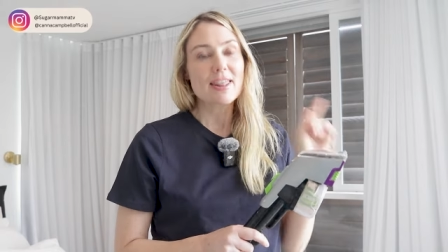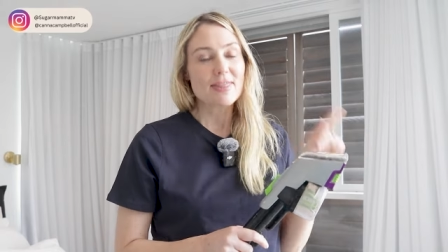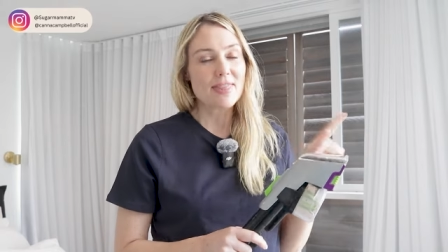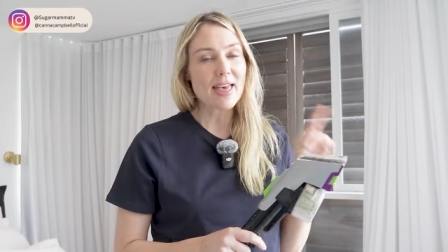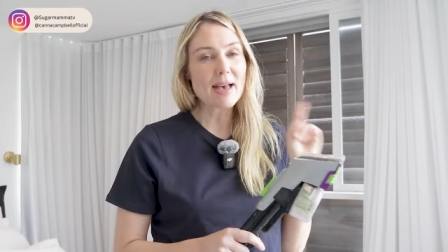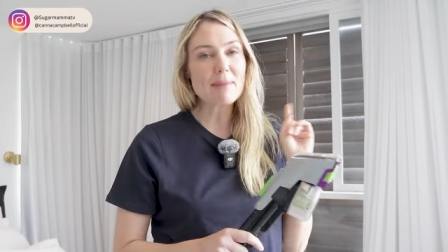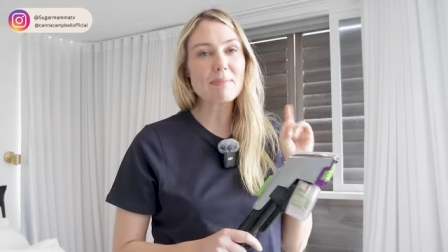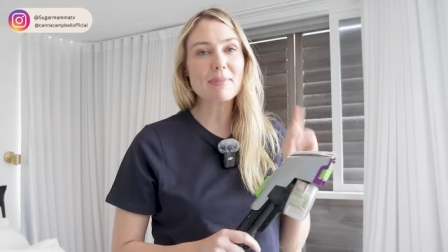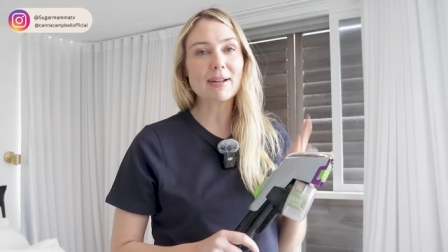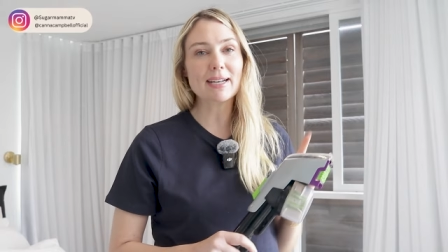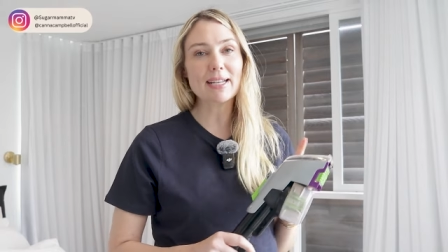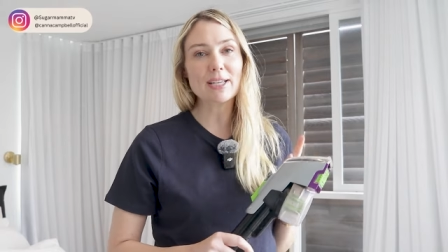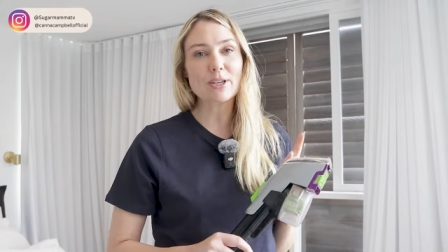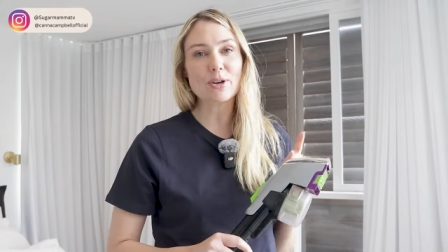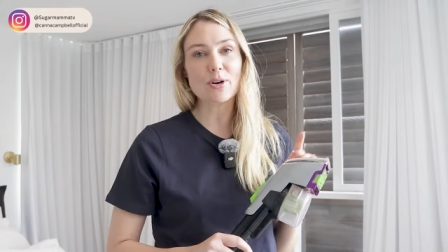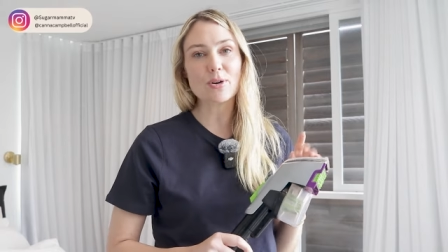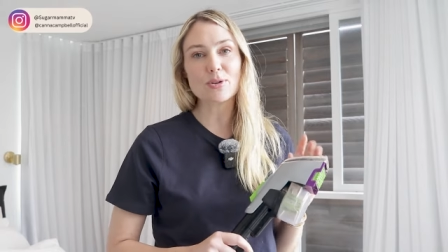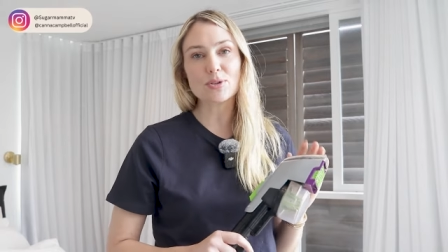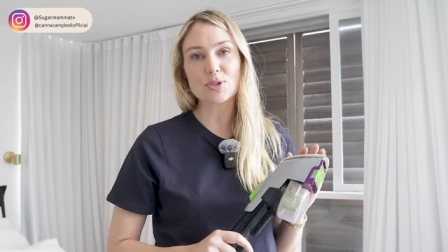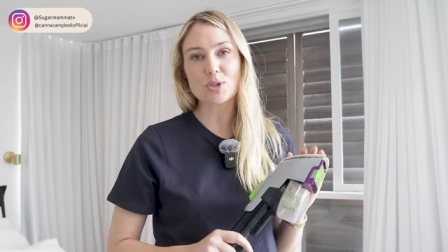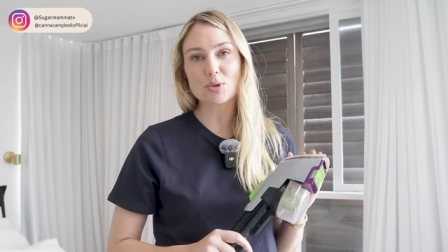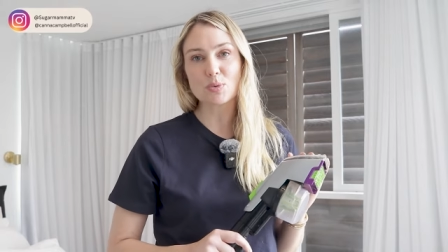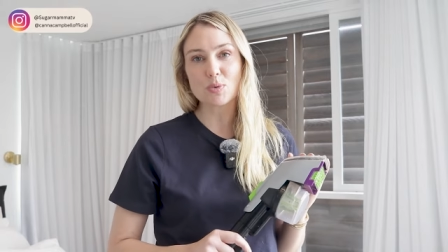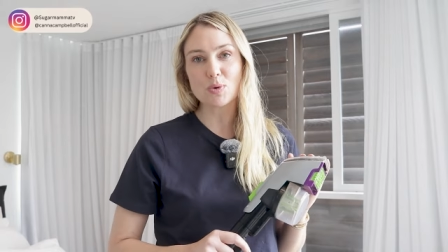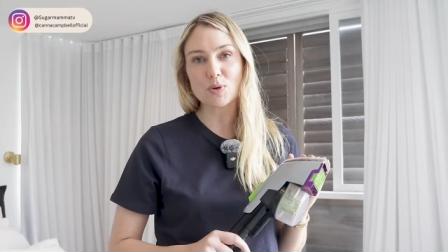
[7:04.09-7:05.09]
that money
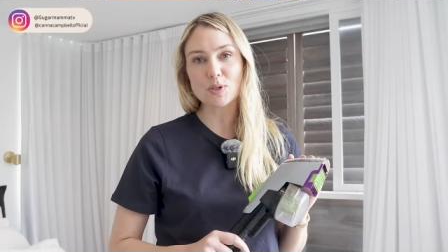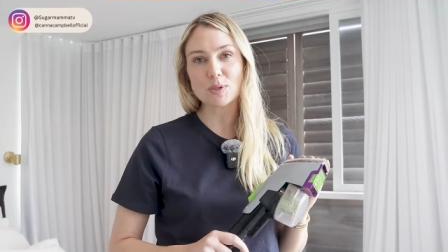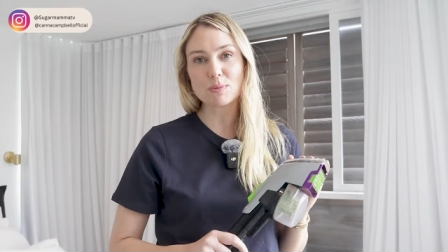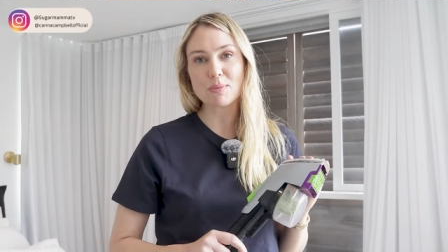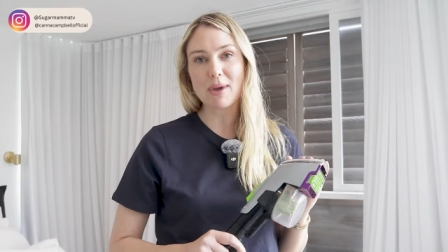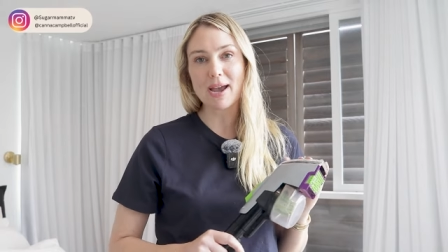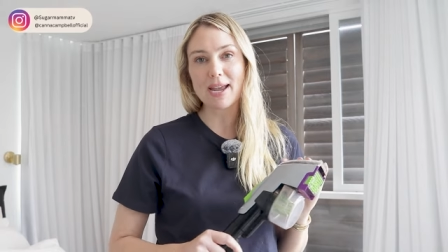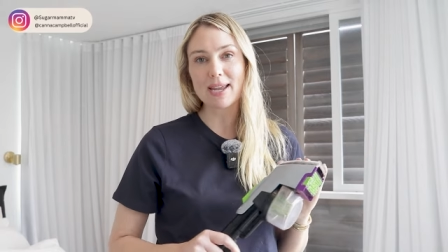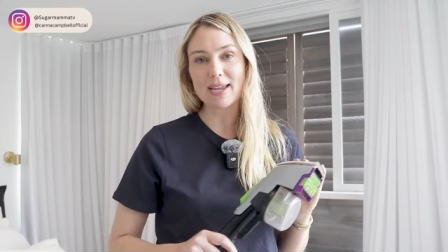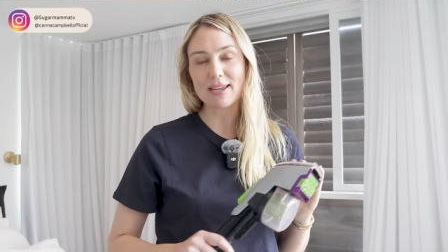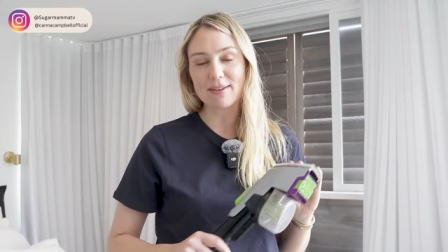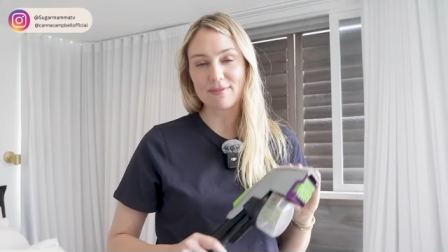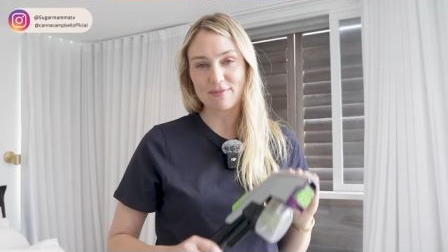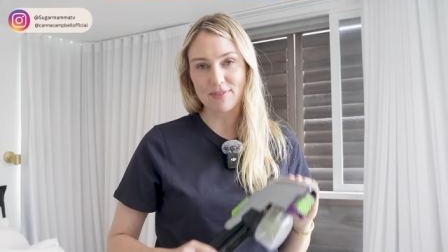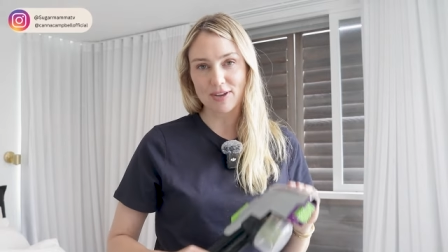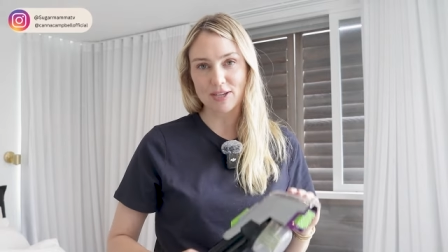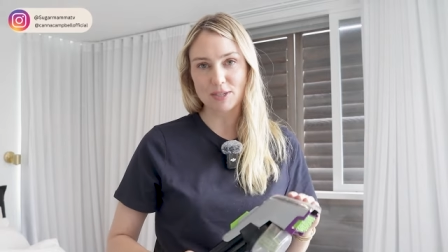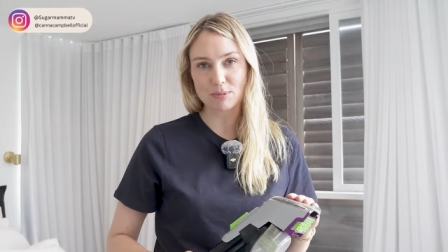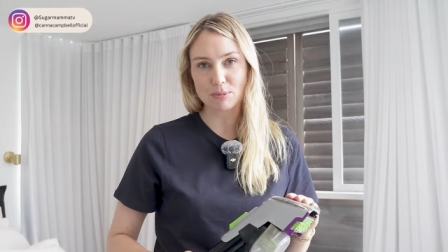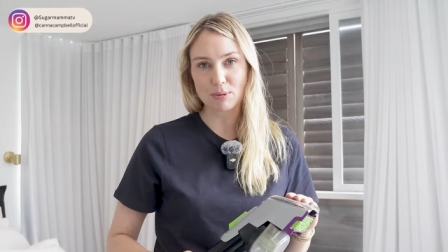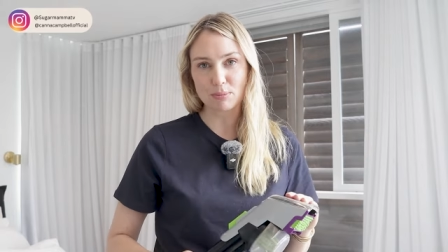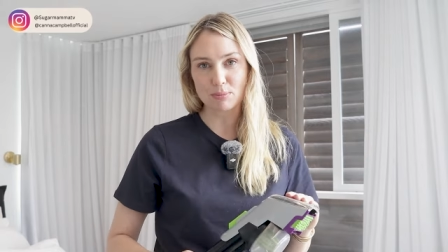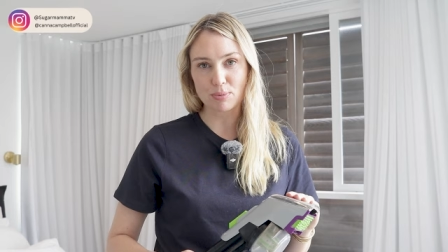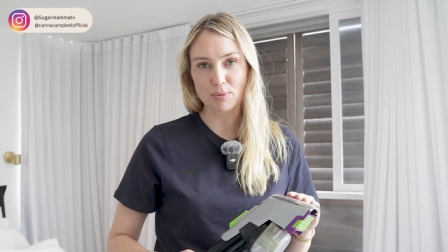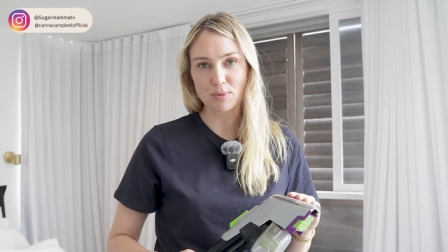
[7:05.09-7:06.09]
goes towards my
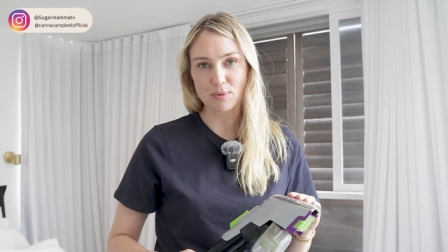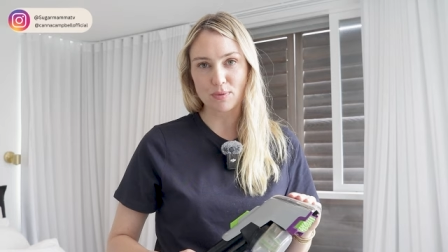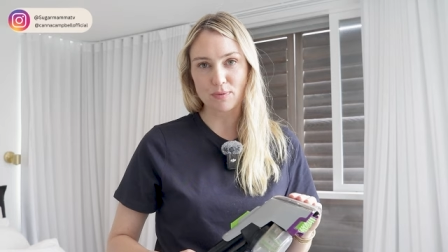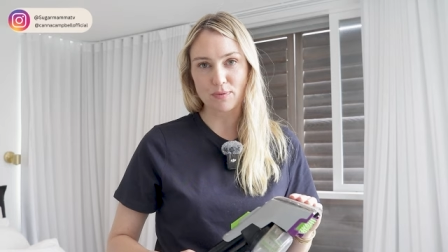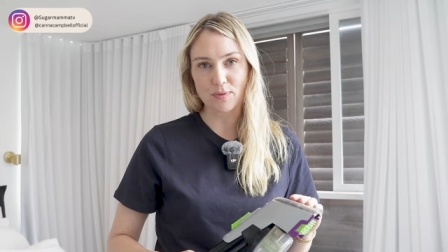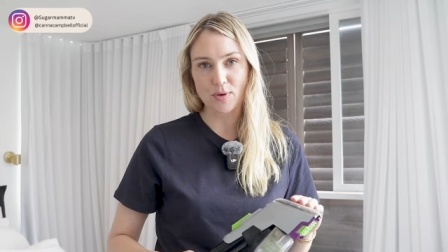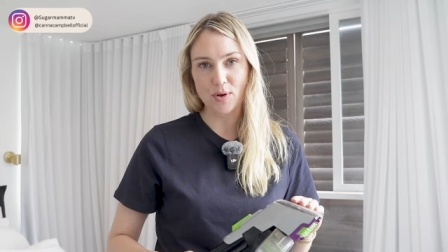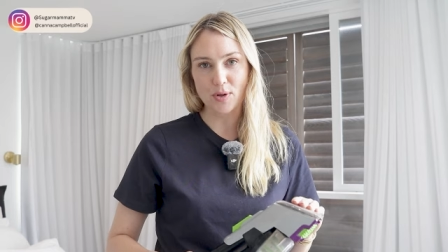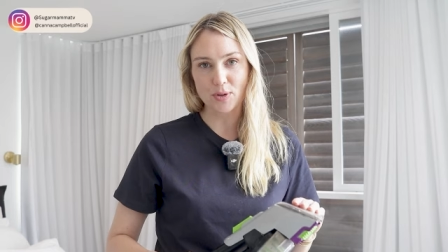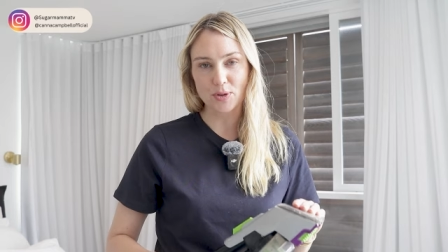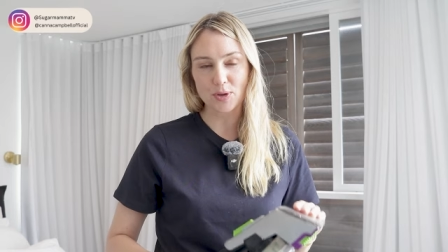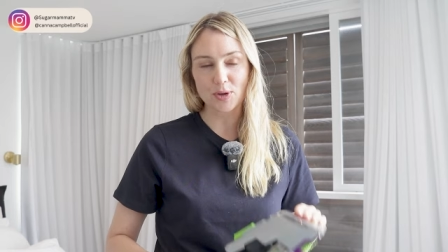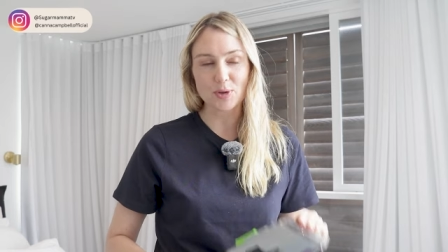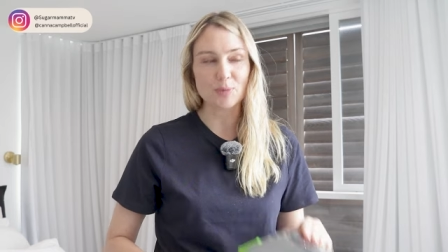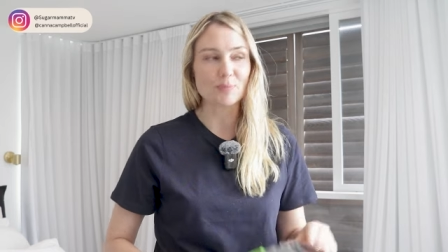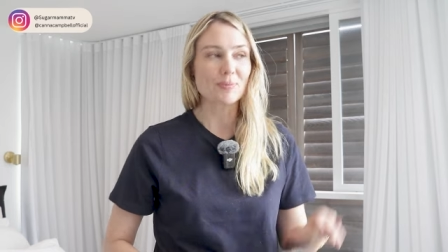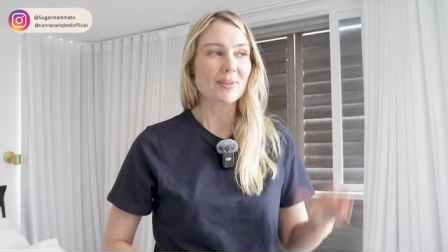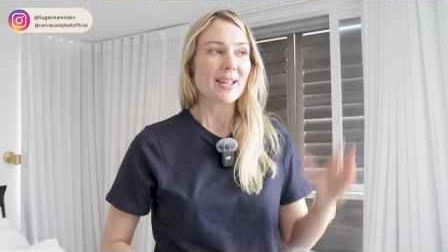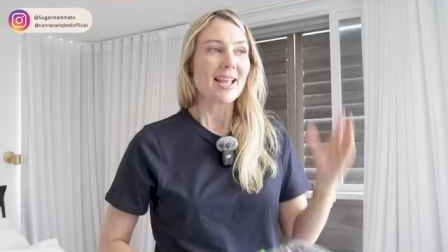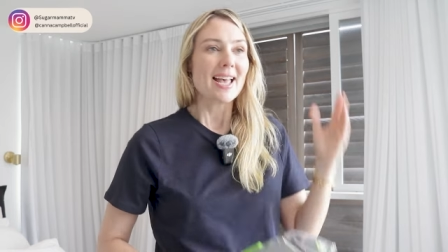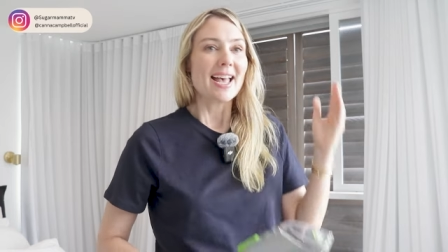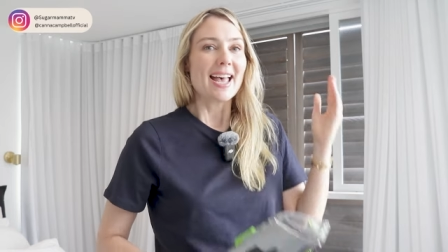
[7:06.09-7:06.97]
investment portfolio.